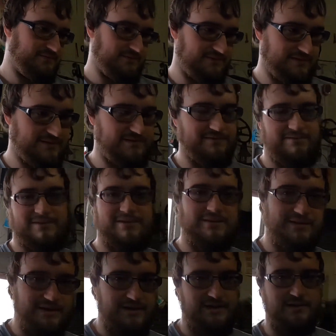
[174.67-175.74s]
And I'm like,
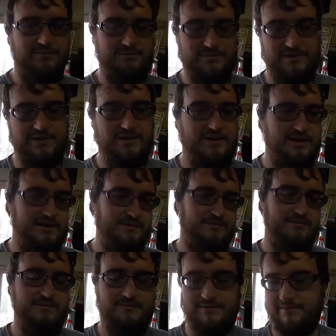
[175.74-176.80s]
damn, all right.
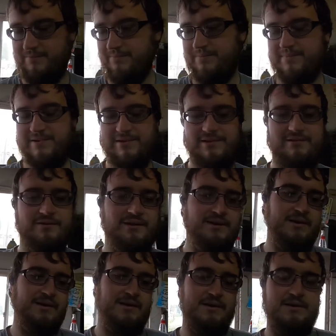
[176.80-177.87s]
So
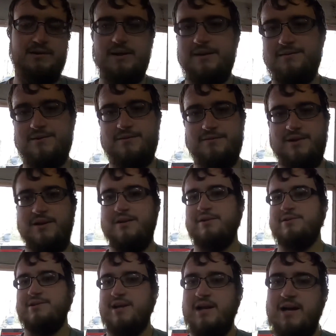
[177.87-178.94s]
I was over here in the
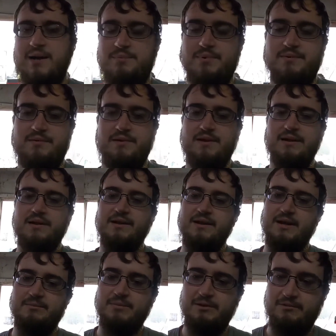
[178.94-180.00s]
shop, and I didn't
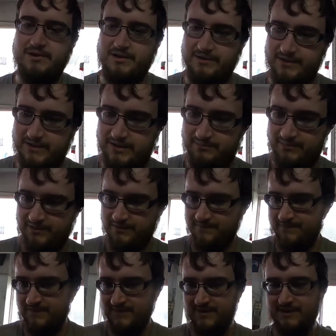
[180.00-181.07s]
have my wallet on me.
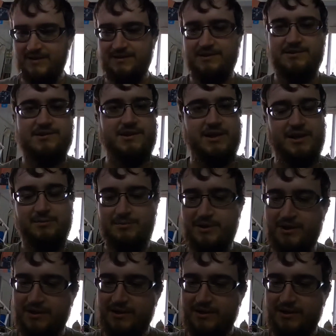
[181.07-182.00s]
I was like, do you got a minute?